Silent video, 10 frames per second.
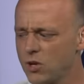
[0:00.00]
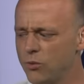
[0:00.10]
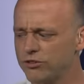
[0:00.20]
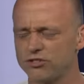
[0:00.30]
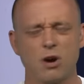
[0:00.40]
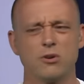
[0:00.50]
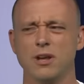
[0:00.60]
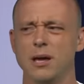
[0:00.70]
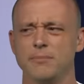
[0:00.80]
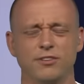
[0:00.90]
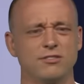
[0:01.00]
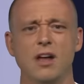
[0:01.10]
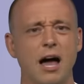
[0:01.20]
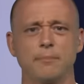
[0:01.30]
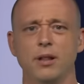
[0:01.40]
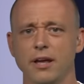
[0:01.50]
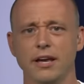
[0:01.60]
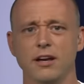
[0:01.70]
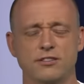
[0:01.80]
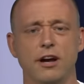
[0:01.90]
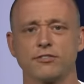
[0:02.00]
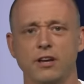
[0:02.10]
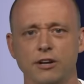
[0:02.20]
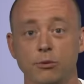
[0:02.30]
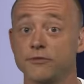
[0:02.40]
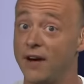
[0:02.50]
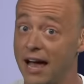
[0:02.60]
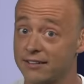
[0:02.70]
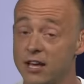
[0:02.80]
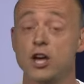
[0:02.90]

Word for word: which is Notre Dame does not play a tough schedule. In fact,